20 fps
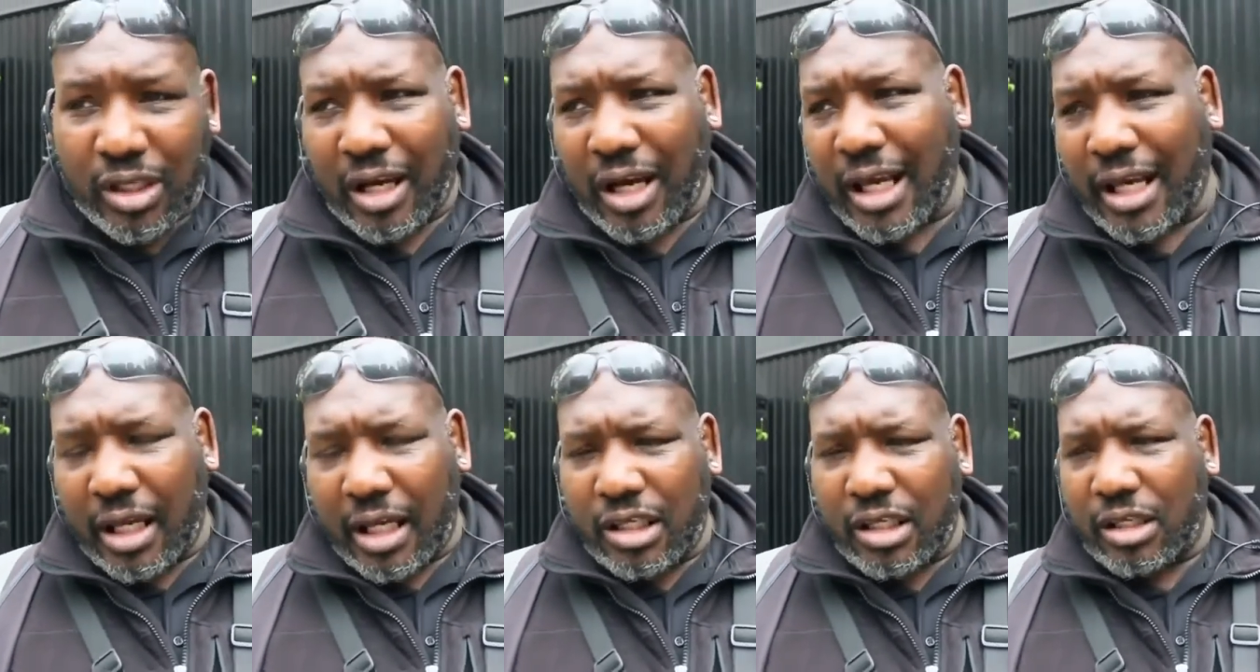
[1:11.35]
and
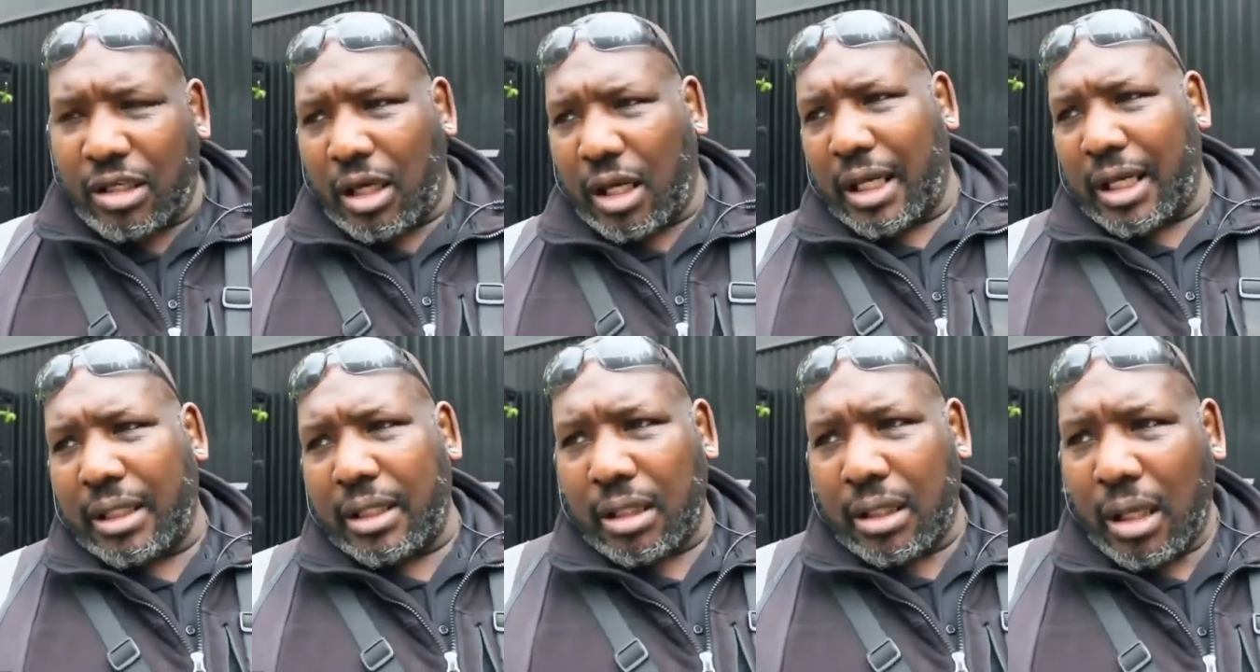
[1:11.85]

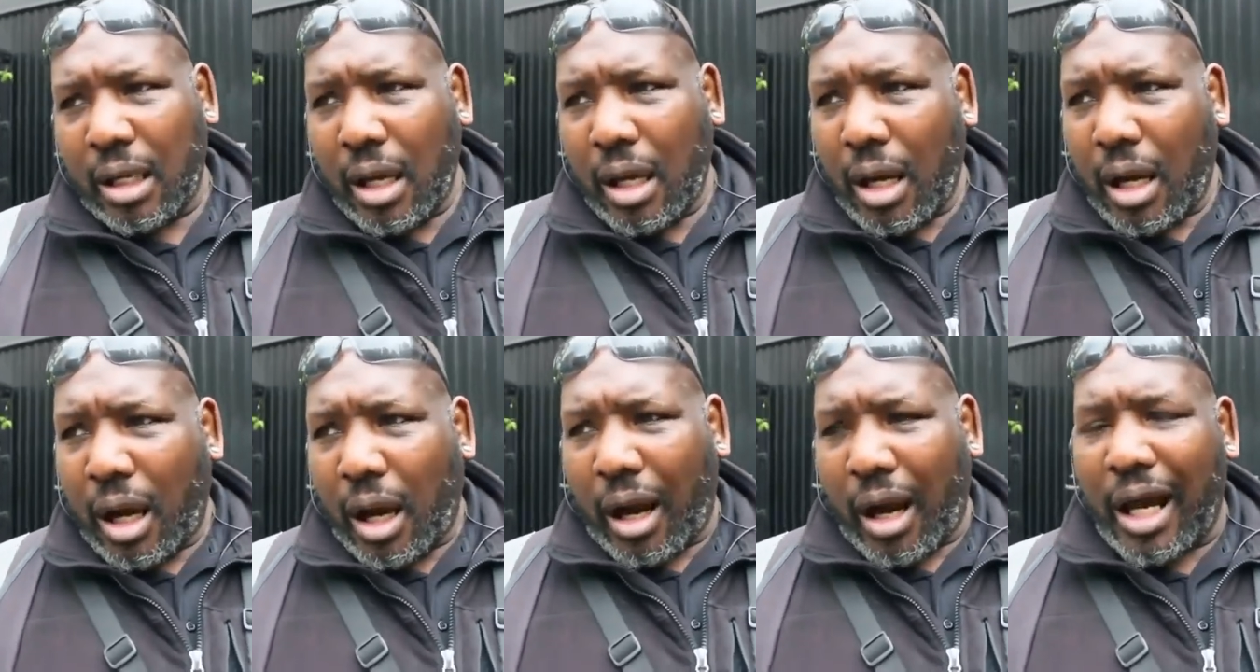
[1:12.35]

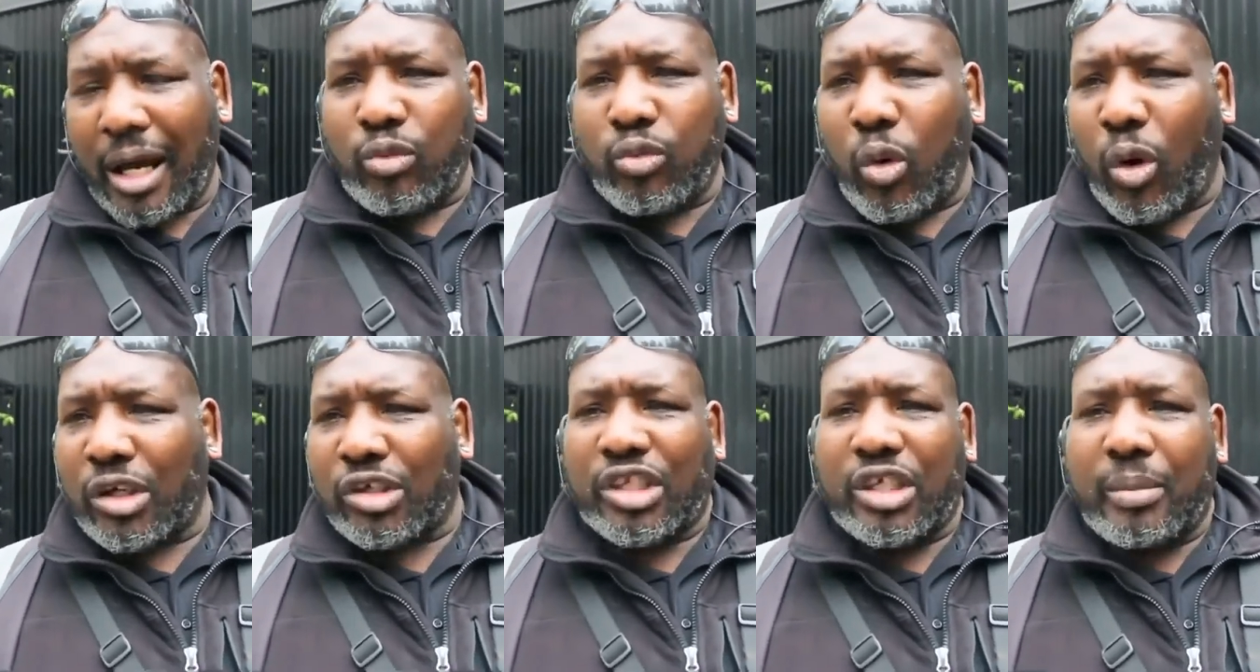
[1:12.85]

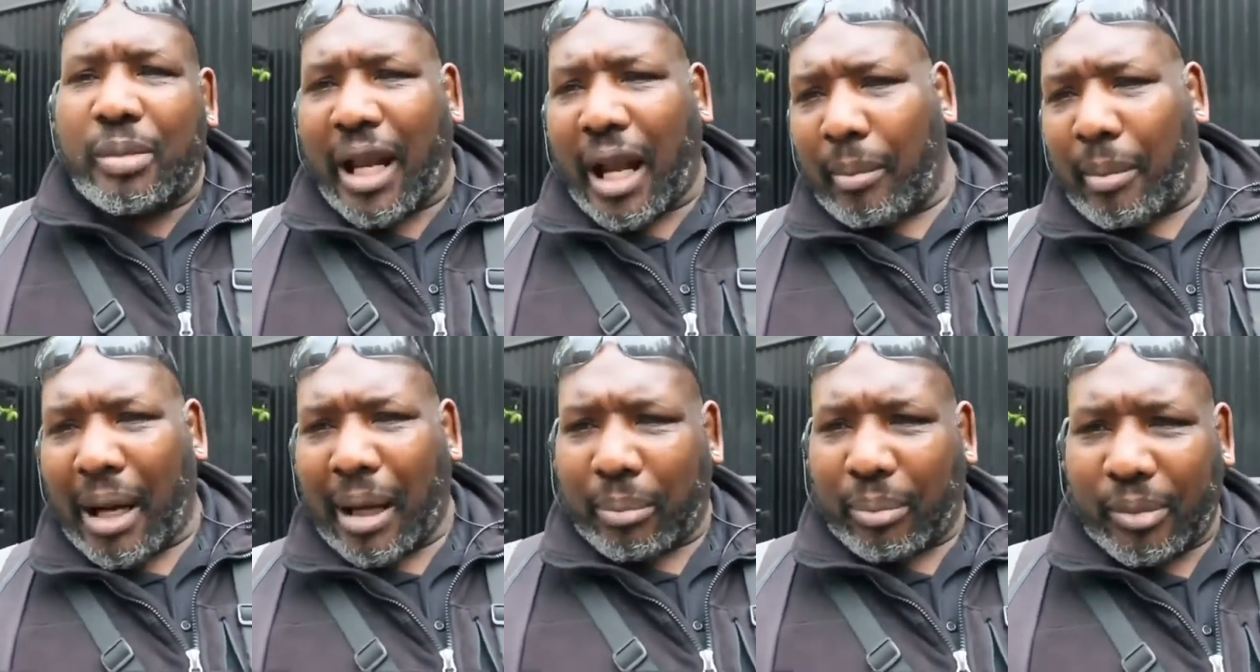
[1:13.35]
I'd watched him
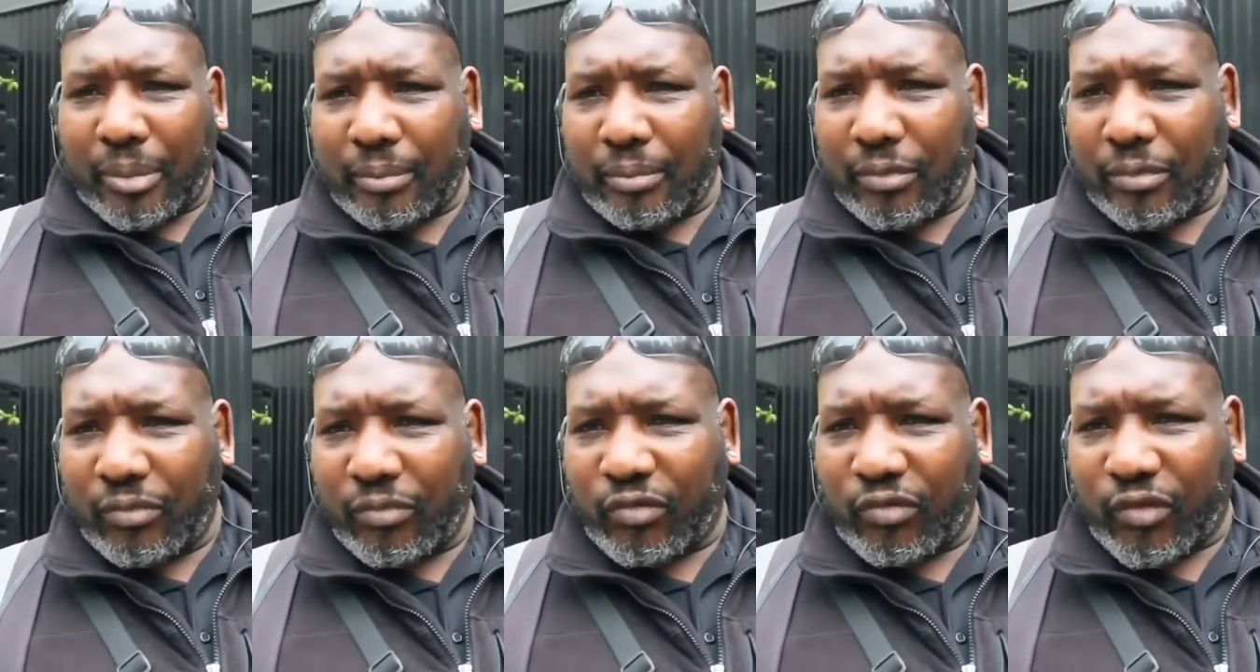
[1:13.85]
come up
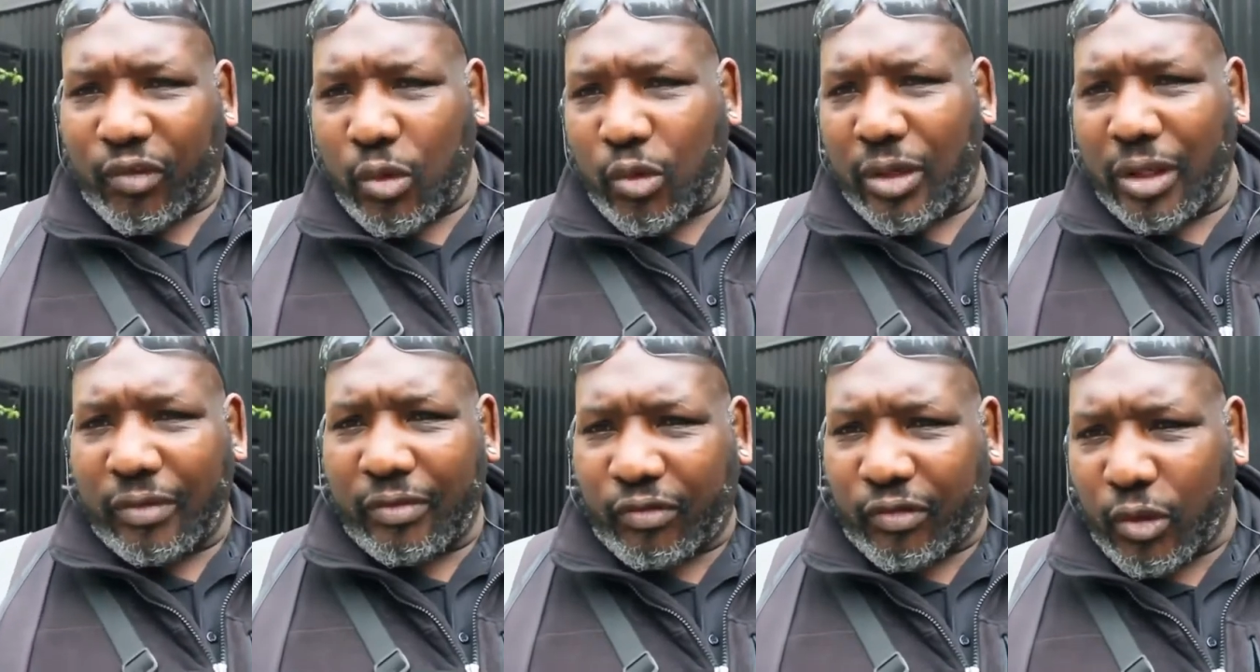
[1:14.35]

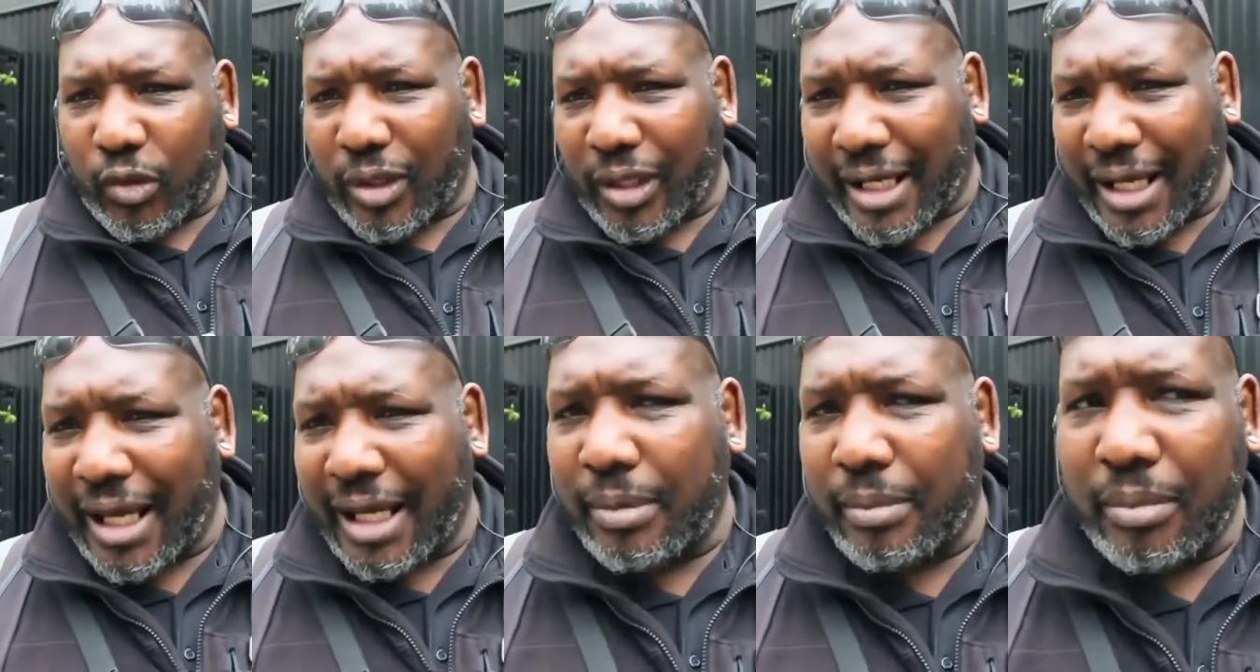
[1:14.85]
through
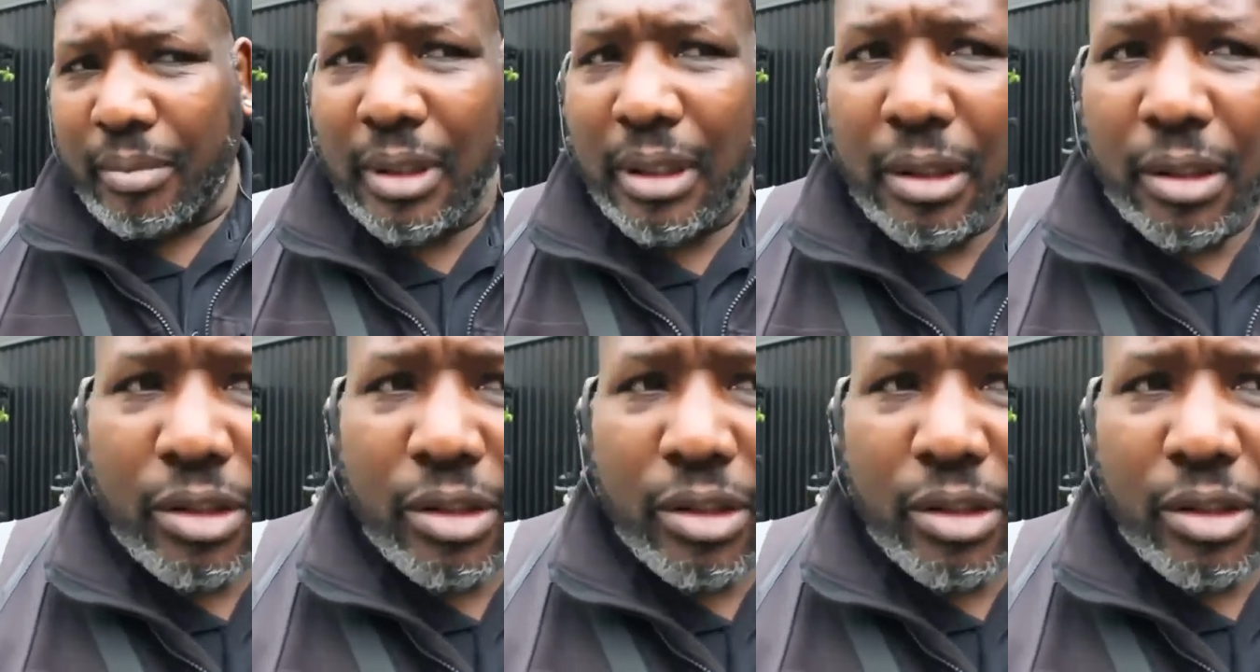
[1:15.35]
the game.